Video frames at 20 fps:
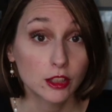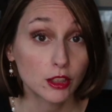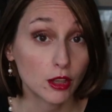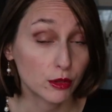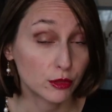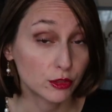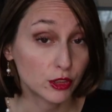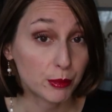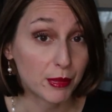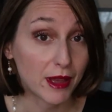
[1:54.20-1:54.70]

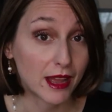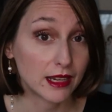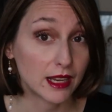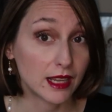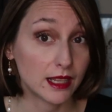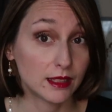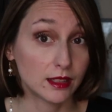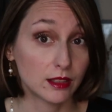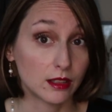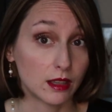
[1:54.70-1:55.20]
So Japan
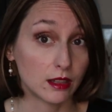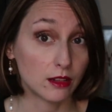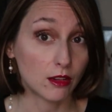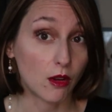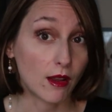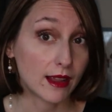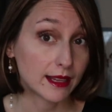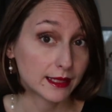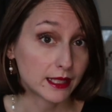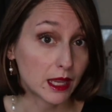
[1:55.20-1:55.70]
is
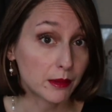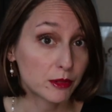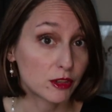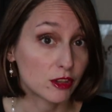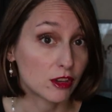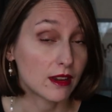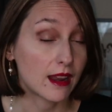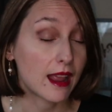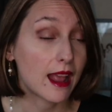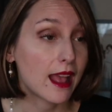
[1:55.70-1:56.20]
no
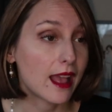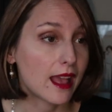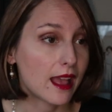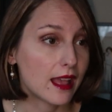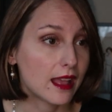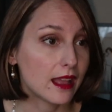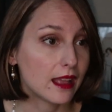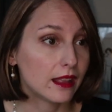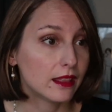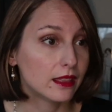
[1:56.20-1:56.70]
exception
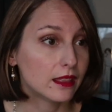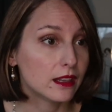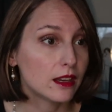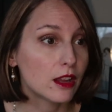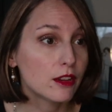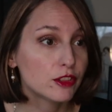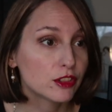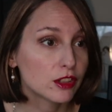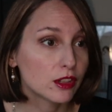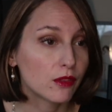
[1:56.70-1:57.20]
and the
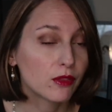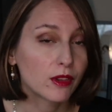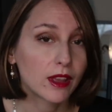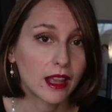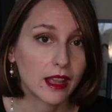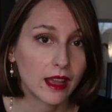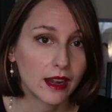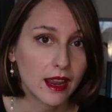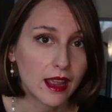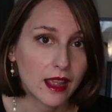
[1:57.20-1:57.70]
notion of
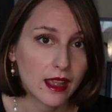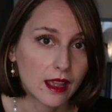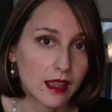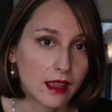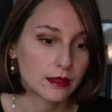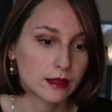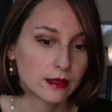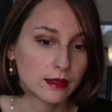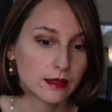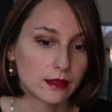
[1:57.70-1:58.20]
kegare
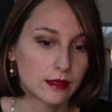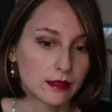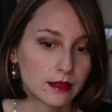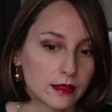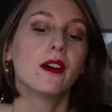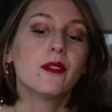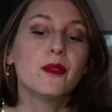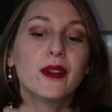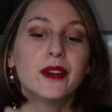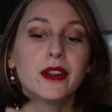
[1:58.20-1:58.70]

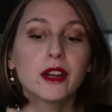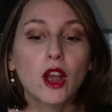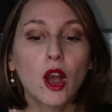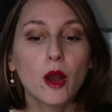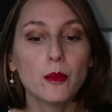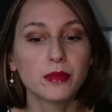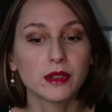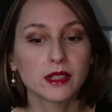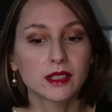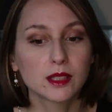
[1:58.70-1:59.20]
is a very
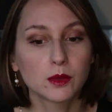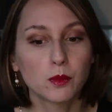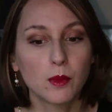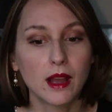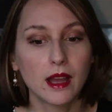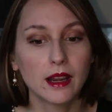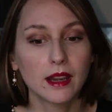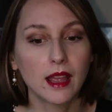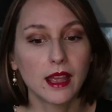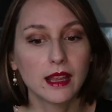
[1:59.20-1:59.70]
complex
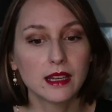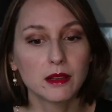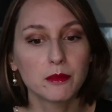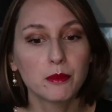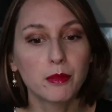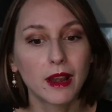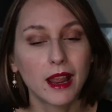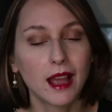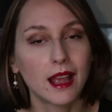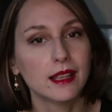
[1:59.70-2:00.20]
one and
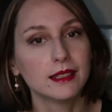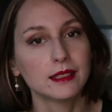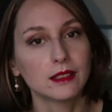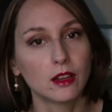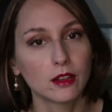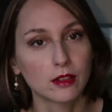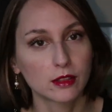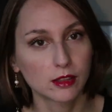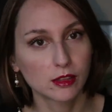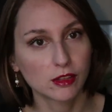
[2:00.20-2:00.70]
implies
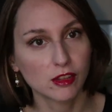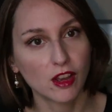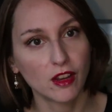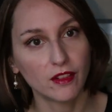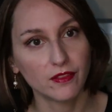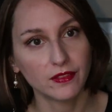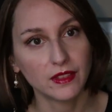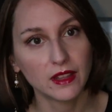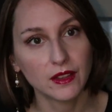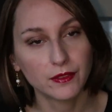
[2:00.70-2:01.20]
lots
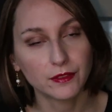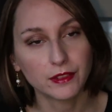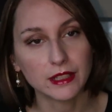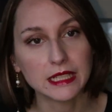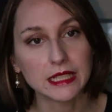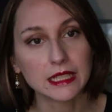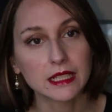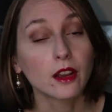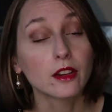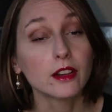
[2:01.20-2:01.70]
of
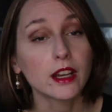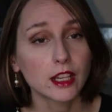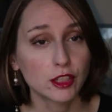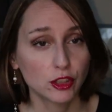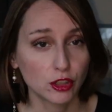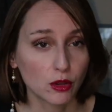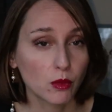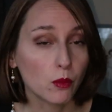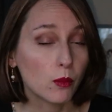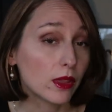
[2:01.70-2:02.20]
different
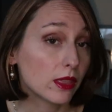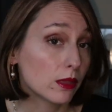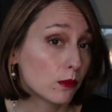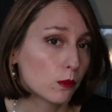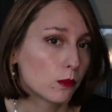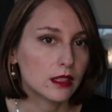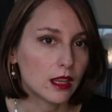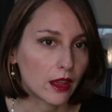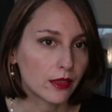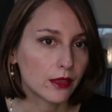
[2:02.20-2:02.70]
connection with
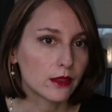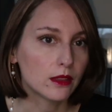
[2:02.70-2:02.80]
yeah,